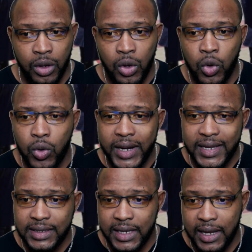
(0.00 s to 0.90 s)

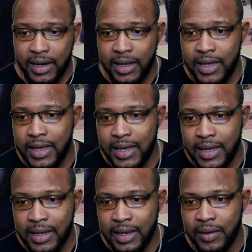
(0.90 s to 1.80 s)
Holness said
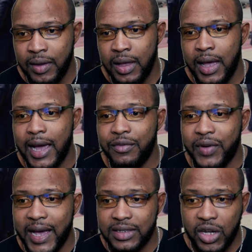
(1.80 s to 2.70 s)
he
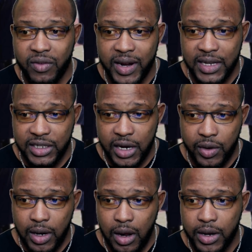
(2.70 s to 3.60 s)
advised the Governor
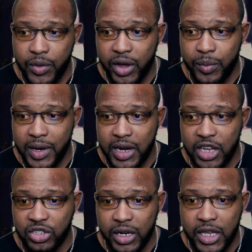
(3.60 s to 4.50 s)
General on the
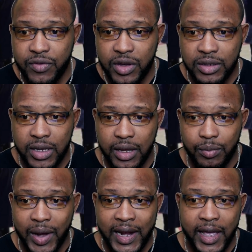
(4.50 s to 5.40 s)
recommendation given to him
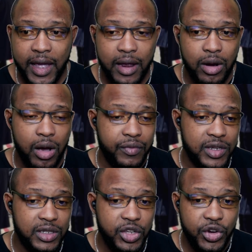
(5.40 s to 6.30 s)
by the head of the
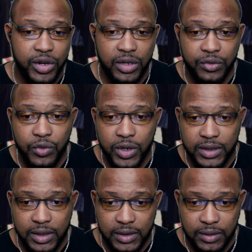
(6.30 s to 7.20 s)
security
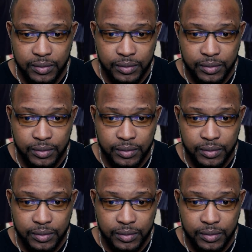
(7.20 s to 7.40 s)
forces.